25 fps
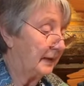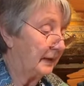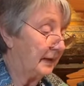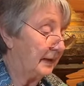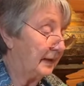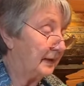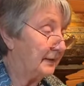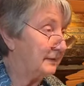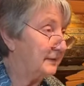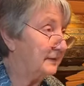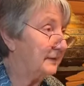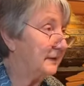
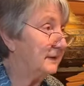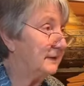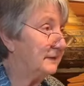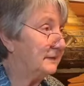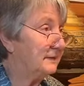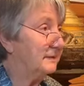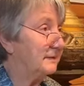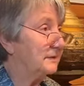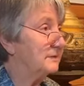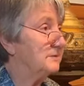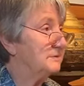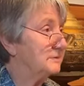I
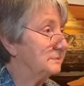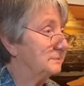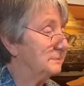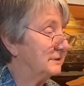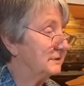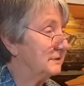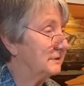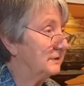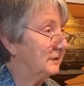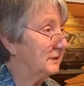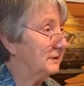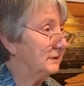think this
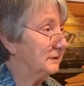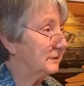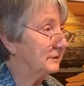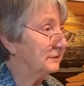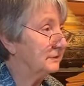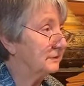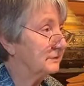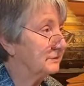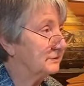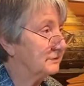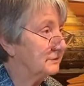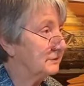
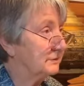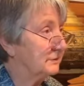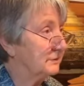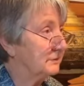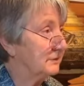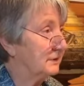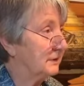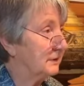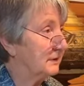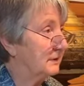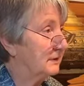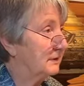particular
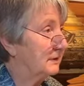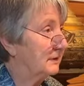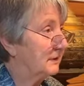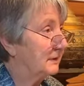sutta